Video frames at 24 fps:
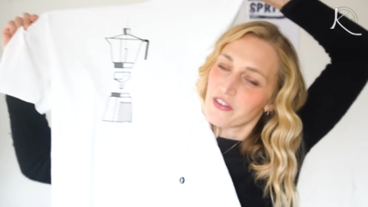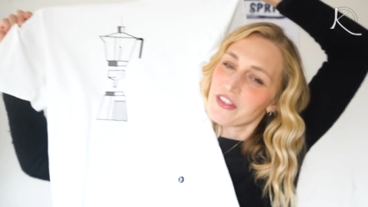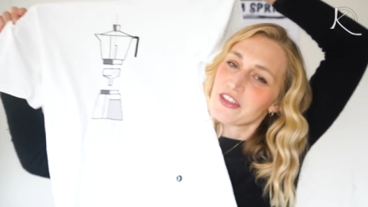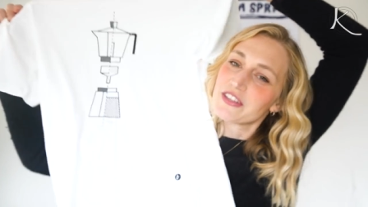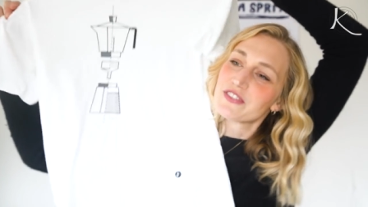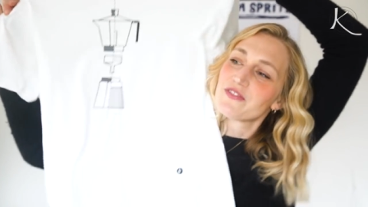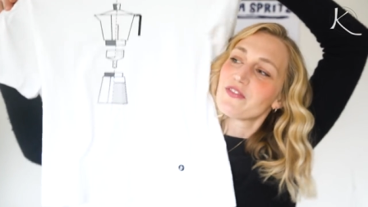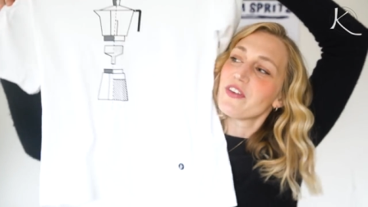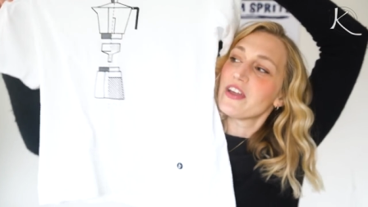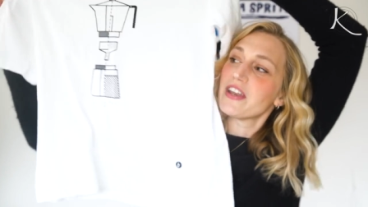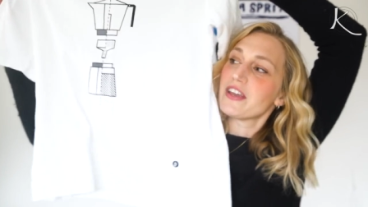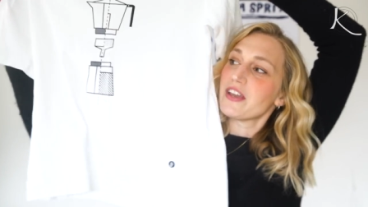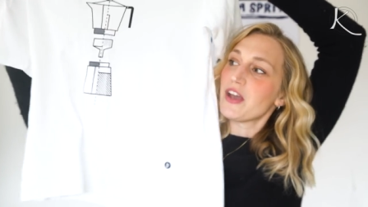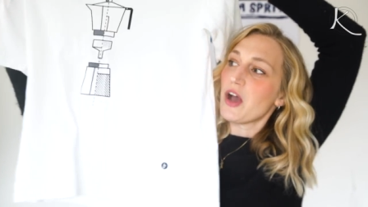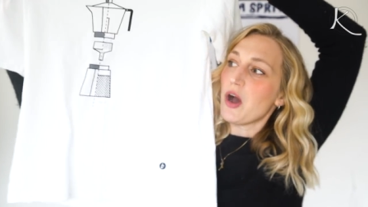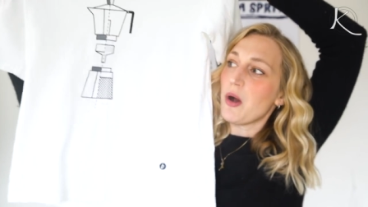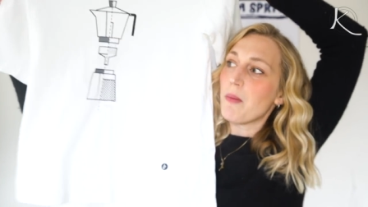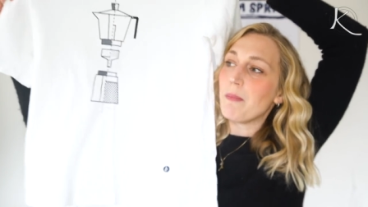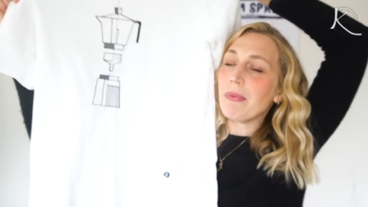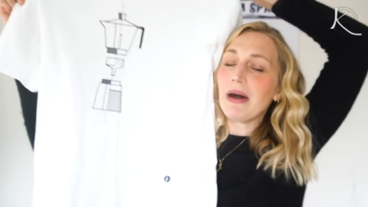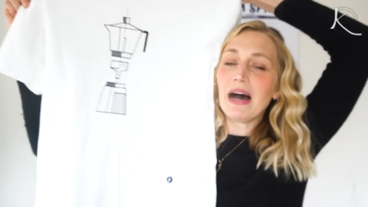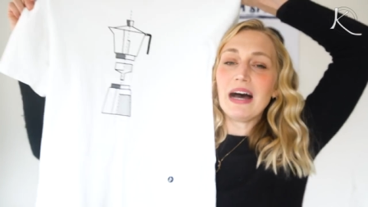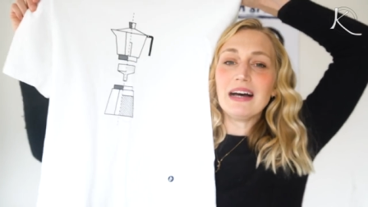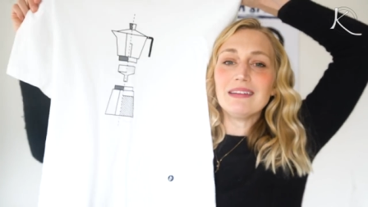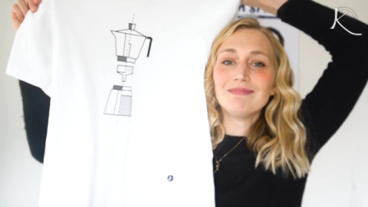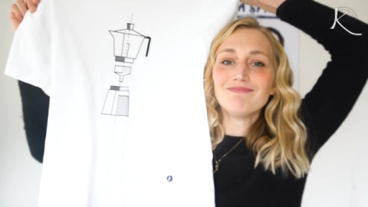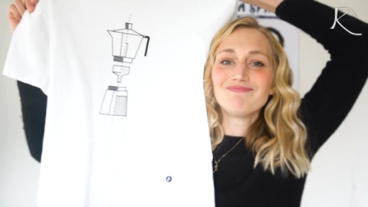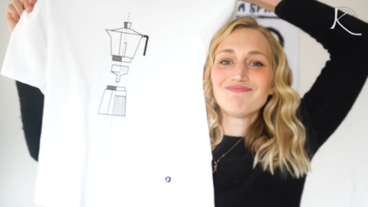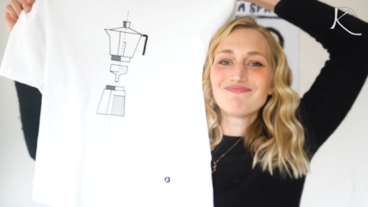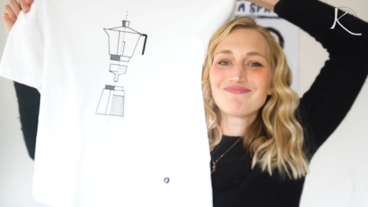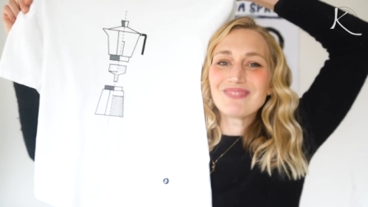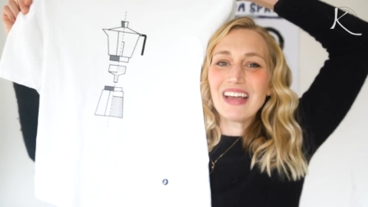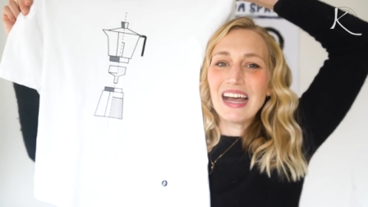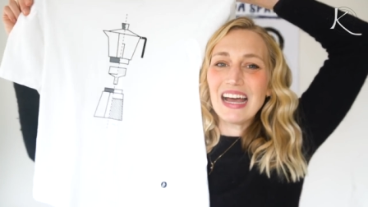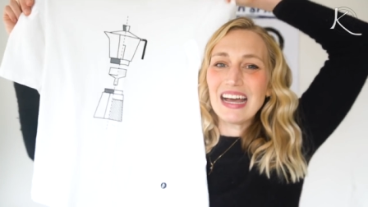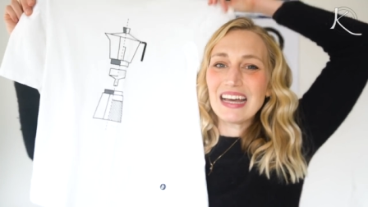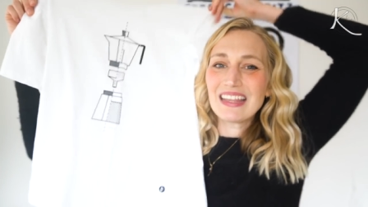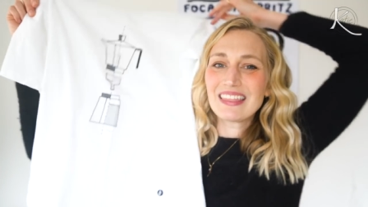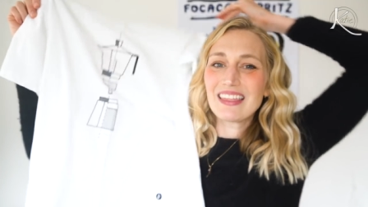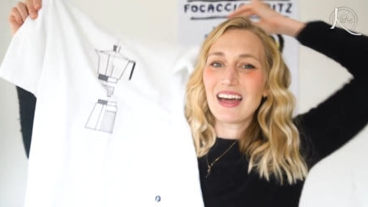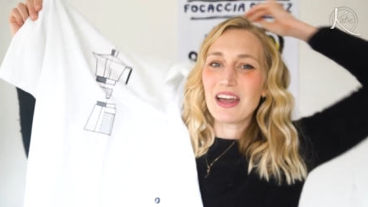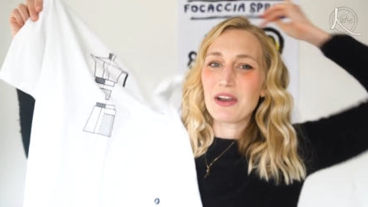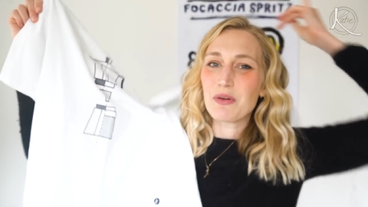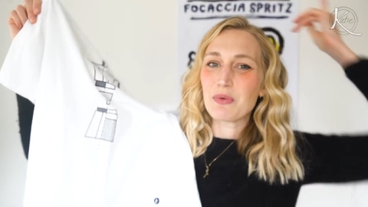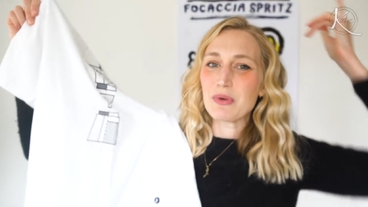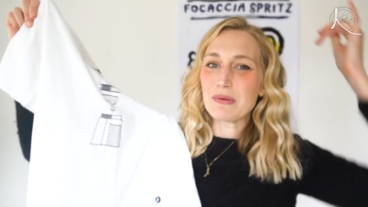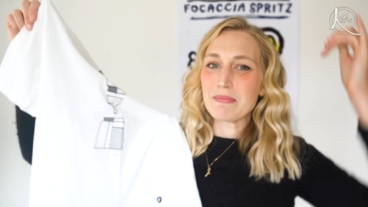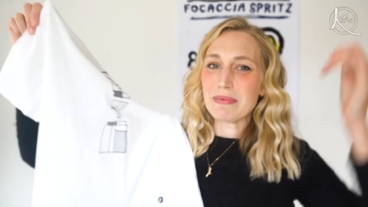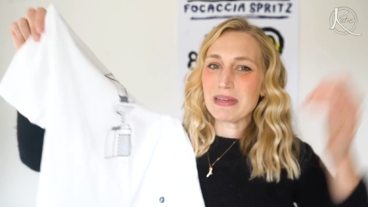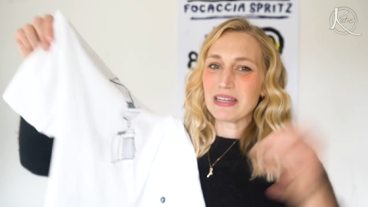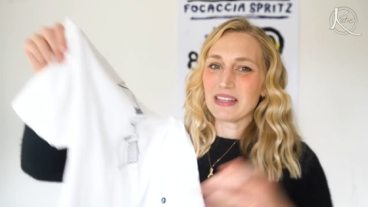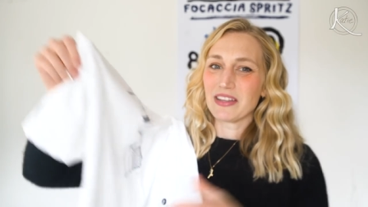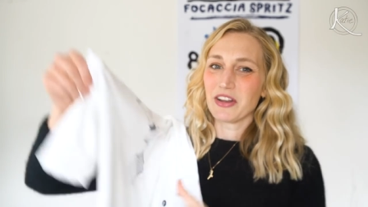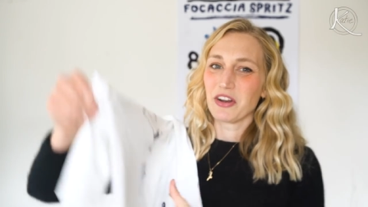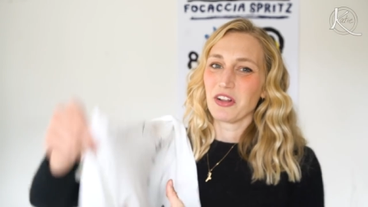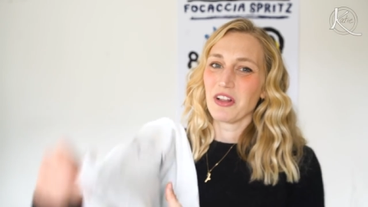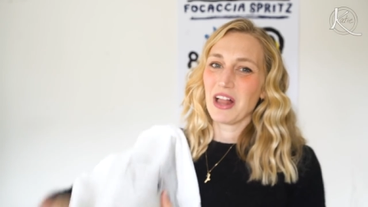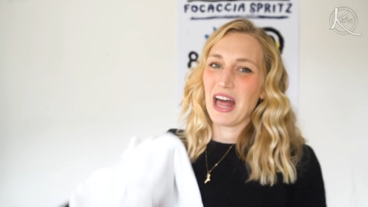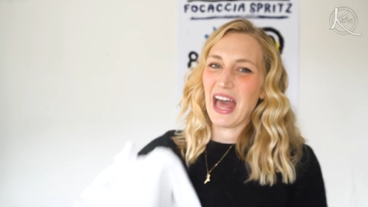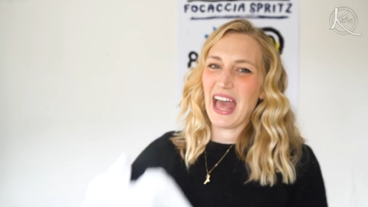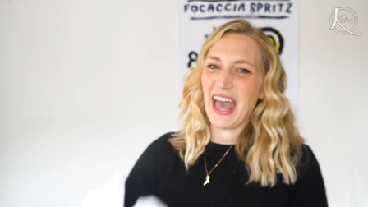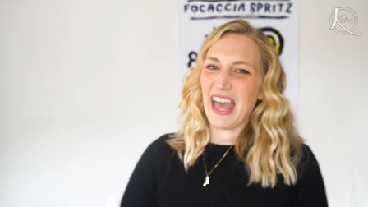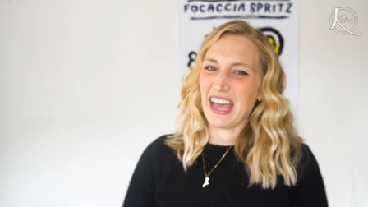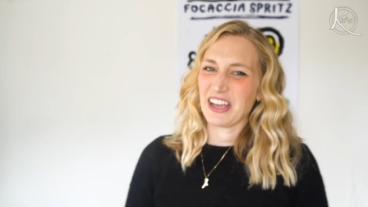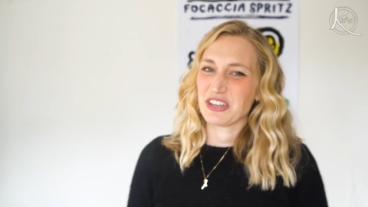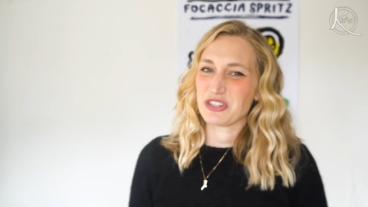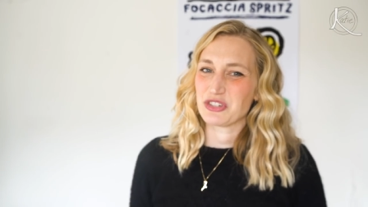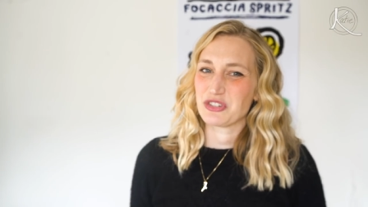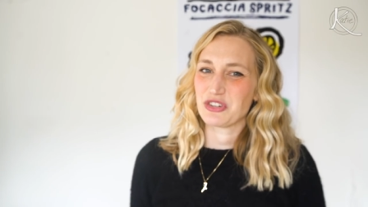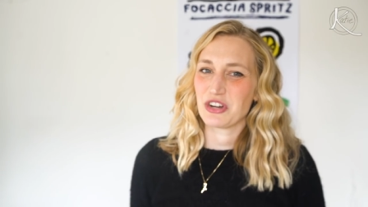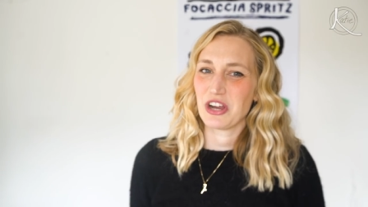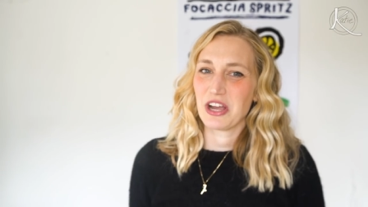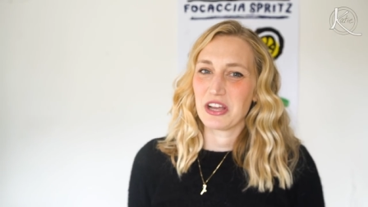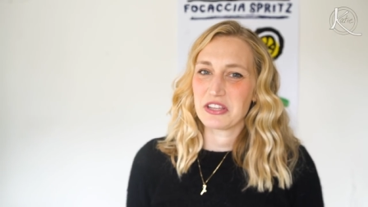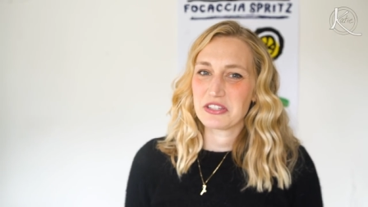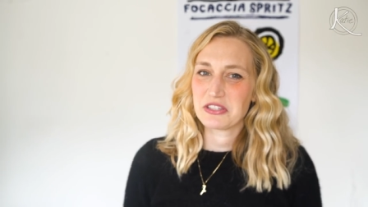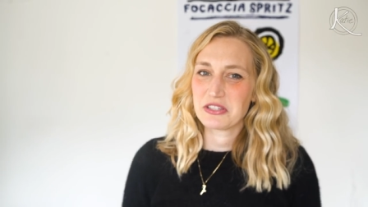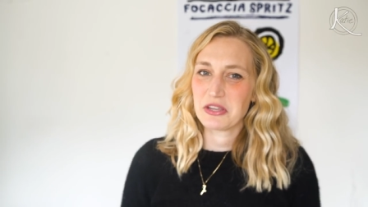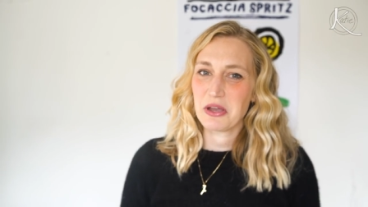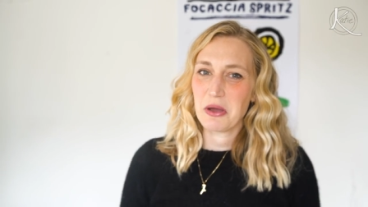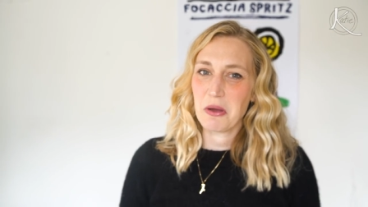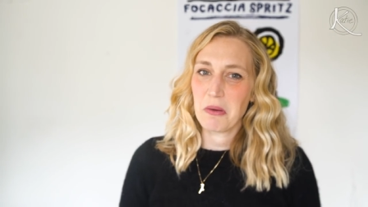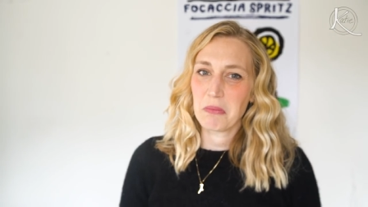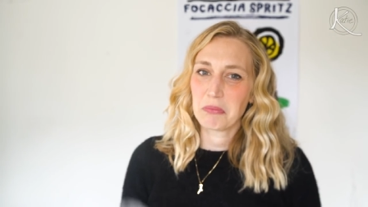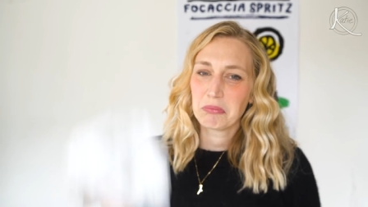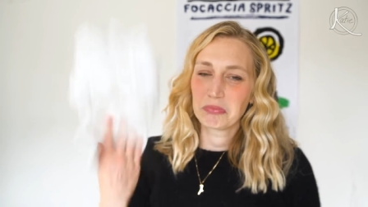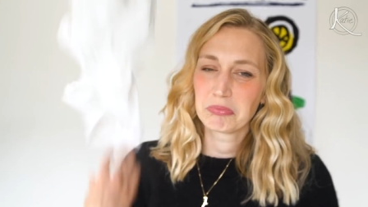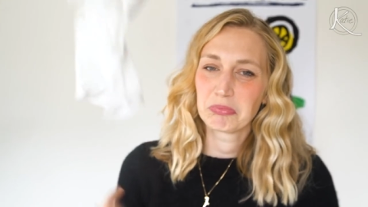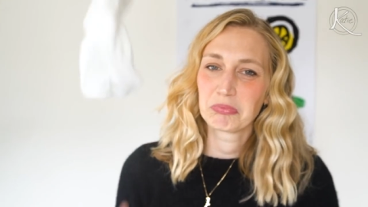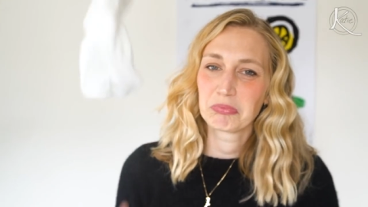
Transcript: for this video, but I thought it would be a little extra, so.